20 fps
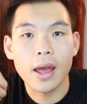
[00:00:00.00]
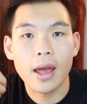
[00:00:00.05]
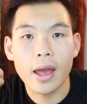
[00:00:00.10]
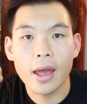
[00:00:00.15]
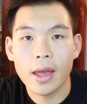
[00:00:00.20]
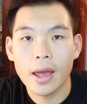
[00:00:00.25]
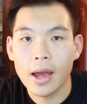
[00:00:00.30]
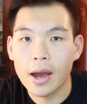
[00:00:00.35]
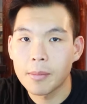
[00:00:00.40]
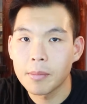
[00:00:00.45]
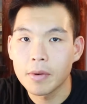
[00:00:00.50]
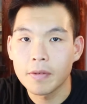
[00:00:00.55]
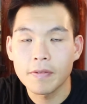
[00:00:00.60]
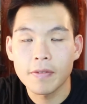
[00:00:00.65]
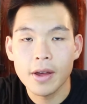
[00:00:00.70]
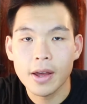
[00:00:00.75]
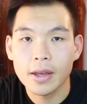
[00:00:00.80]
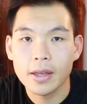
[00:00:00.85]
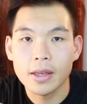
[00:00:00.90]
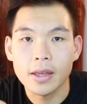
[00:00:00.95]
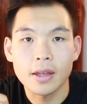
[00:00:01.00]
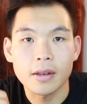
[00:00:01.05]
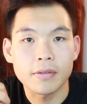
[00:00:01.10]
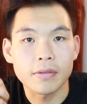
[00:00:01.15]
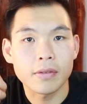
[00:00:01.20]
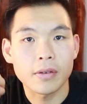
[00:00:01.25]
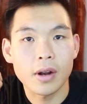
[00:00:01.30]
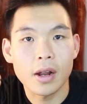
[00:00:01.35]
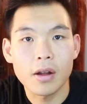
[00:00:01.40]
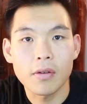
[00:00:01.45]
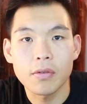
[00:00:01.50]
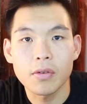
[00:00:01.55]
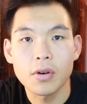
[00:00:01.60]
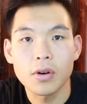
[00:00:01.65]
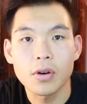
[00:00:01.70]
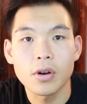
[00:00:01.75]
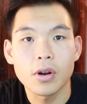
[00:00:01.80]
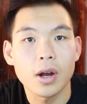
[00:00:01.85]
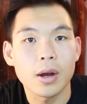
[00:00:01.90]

hey, I'm a fat kid forever.